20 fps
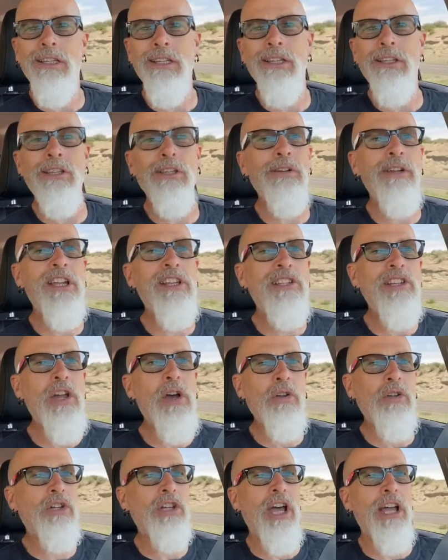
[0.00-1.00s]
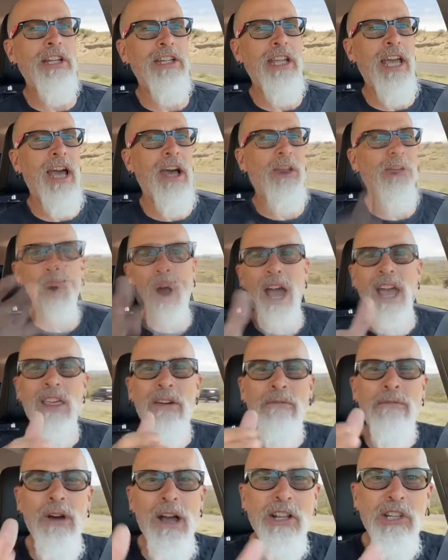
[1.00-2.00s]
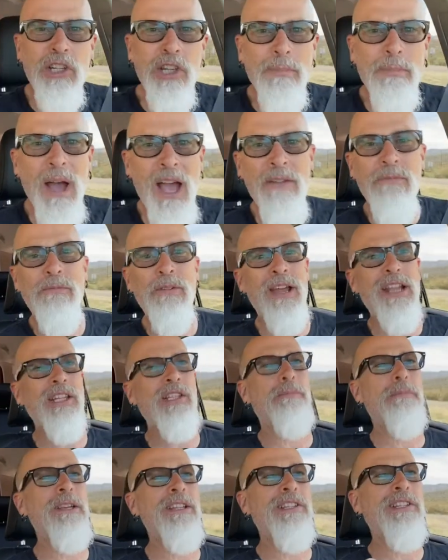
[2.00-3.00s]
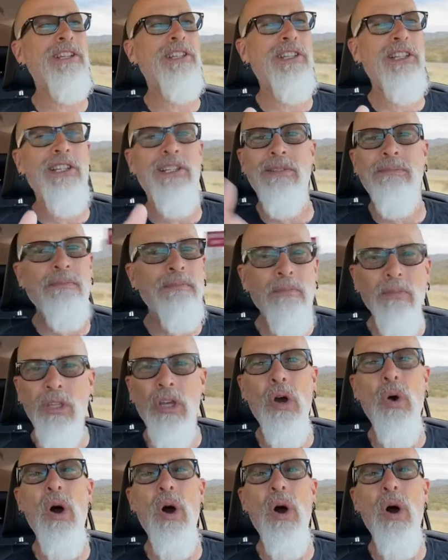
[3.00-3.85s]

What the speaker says: There is no shutdown. Why the fuck should my friends' businesses go